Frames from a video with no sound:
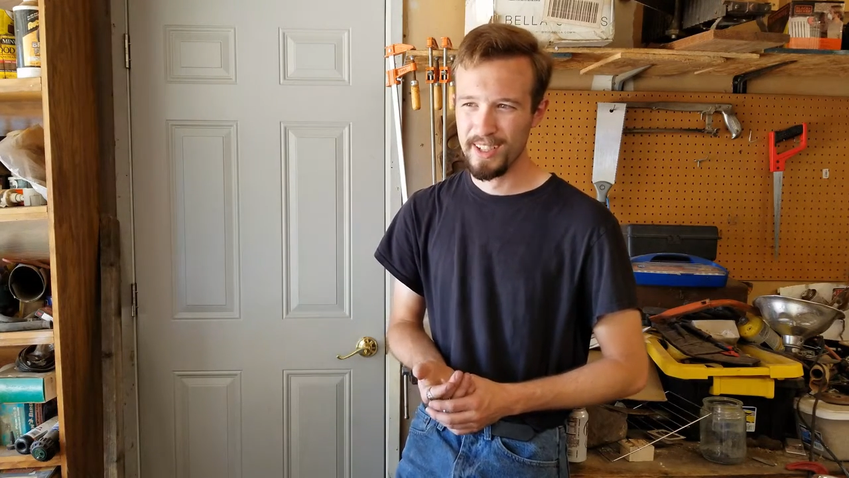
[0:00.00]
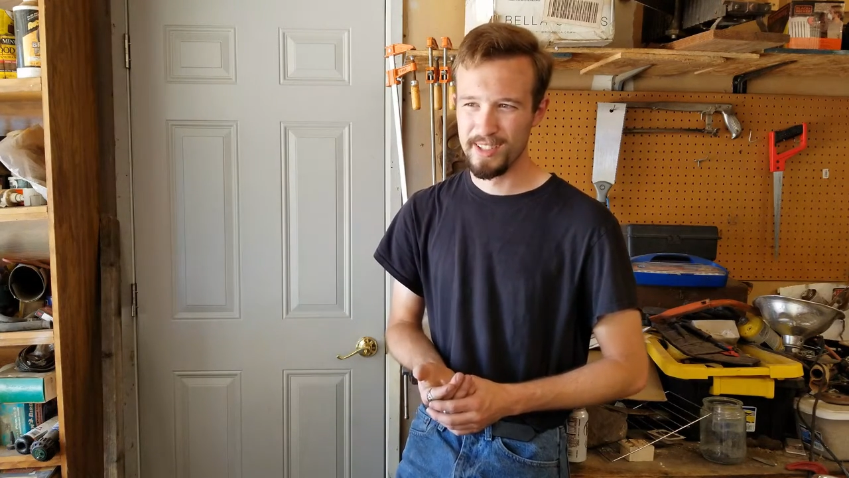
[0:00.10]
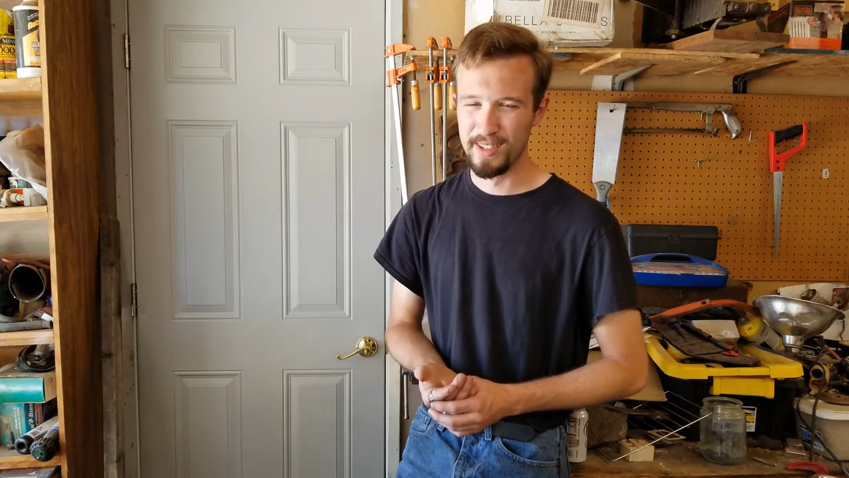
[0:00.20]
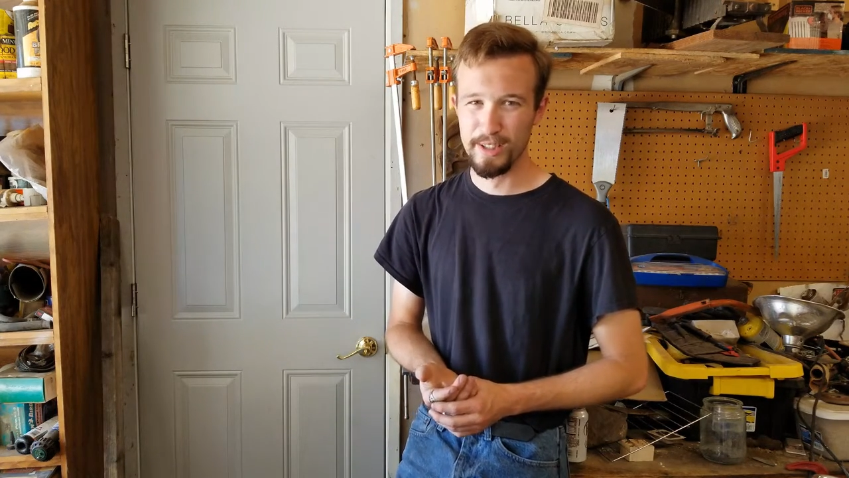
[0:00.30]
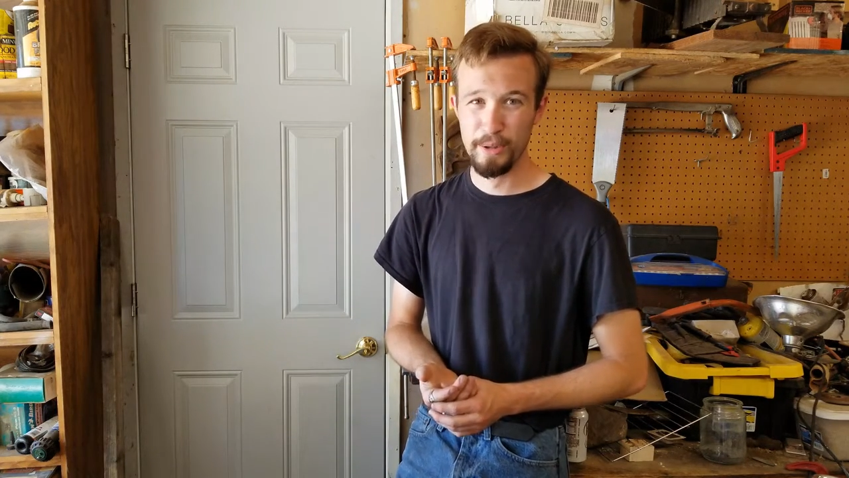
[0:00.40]

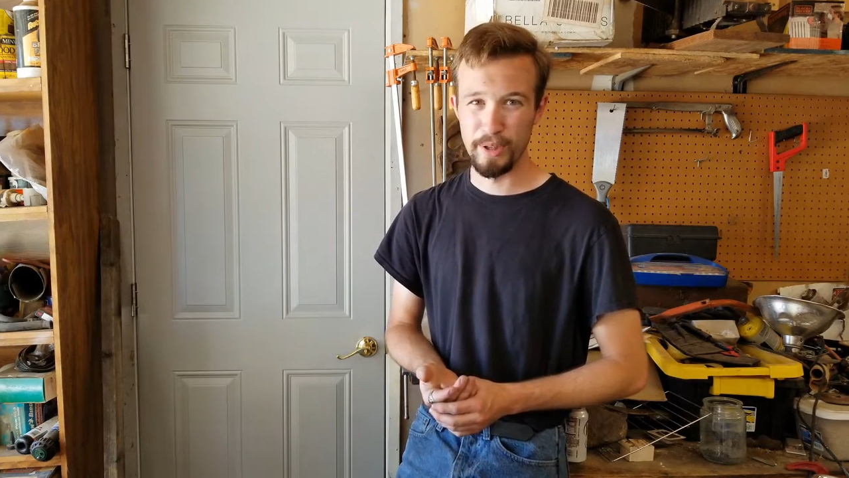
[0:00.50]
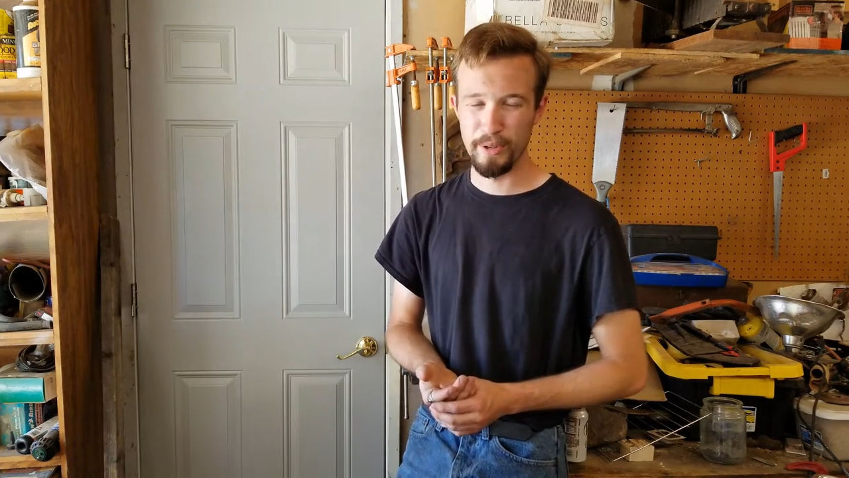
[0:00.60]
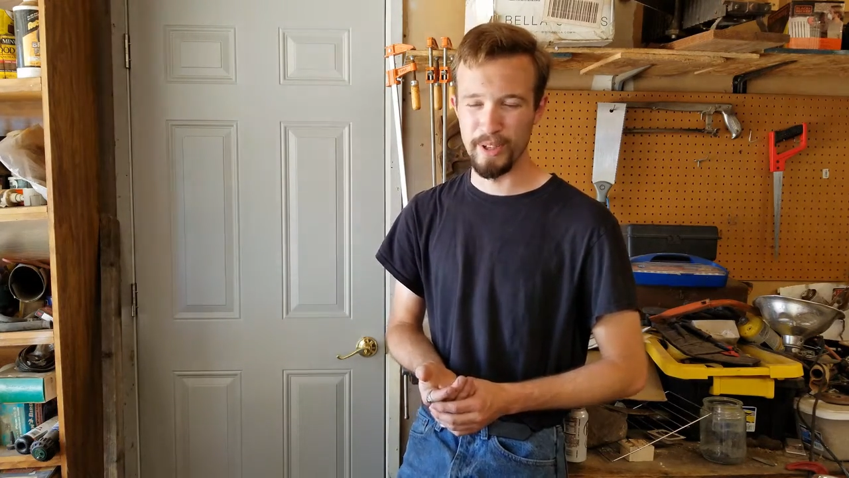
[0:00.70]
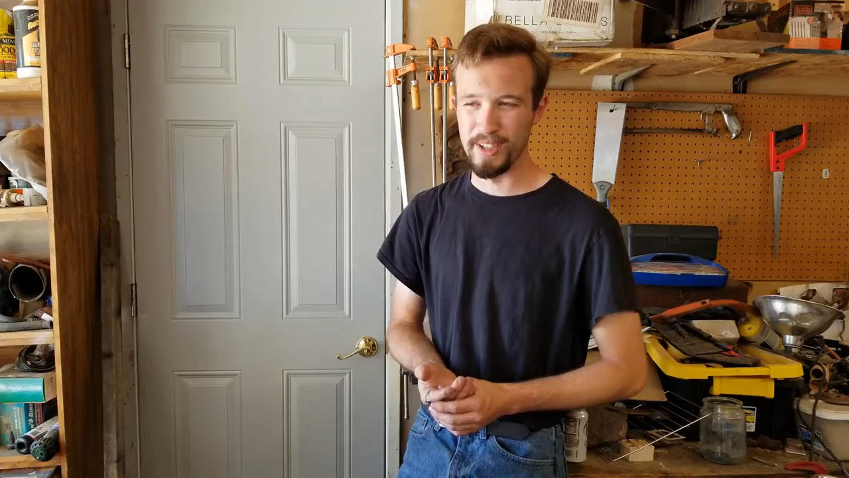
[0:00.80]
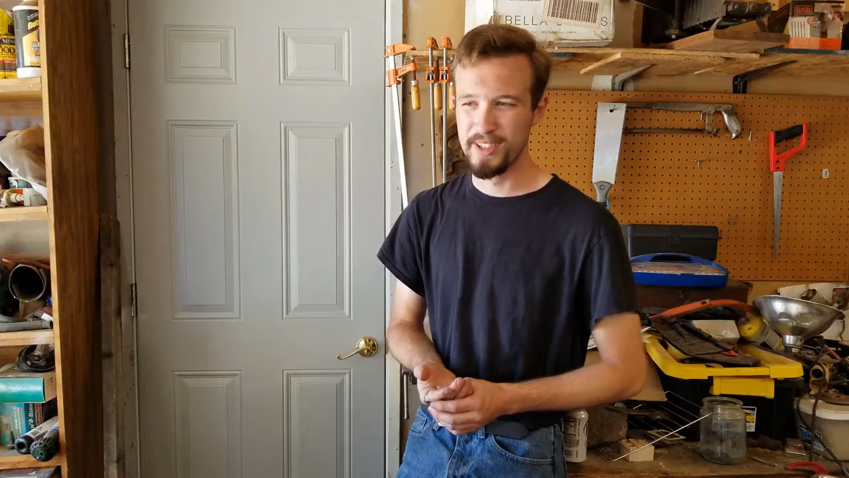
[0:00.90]
It's
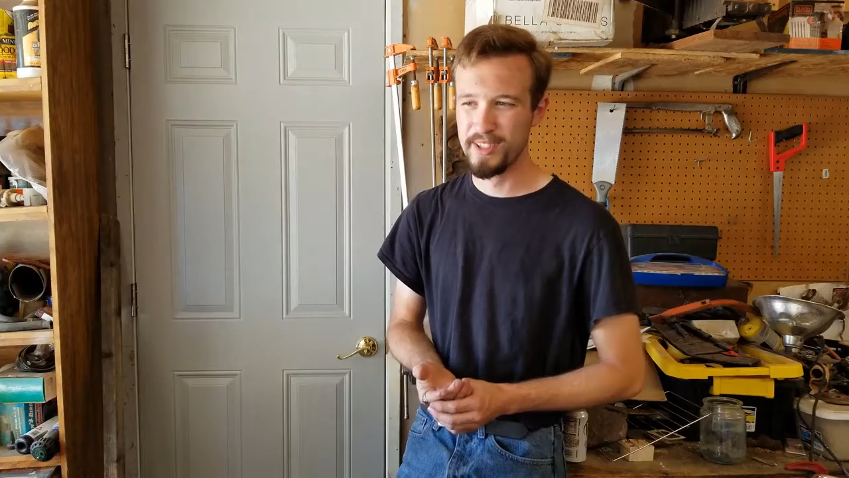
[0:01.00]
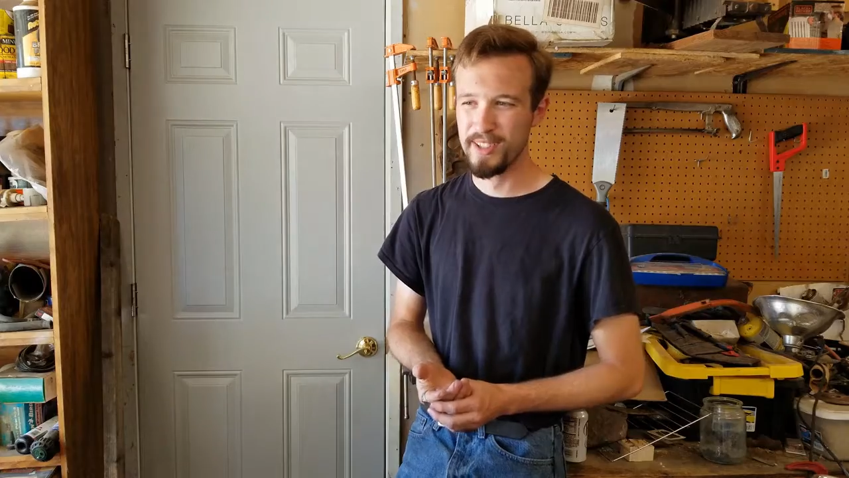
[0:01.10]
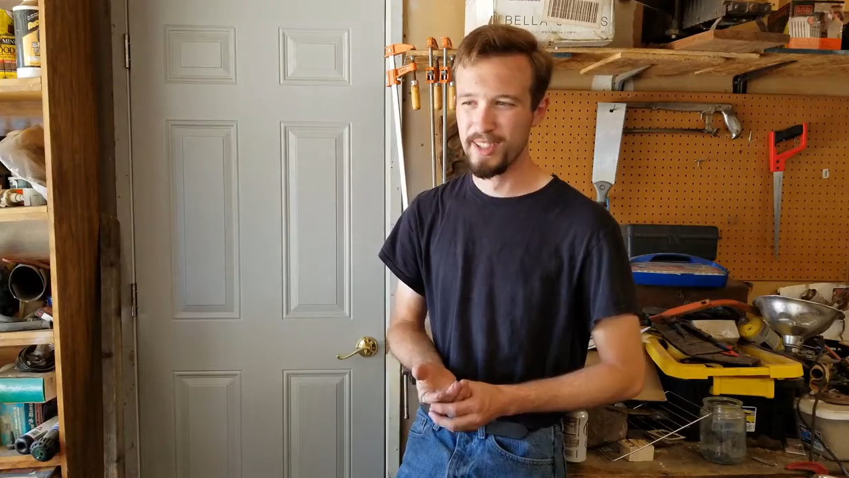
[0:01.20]
ludicrous.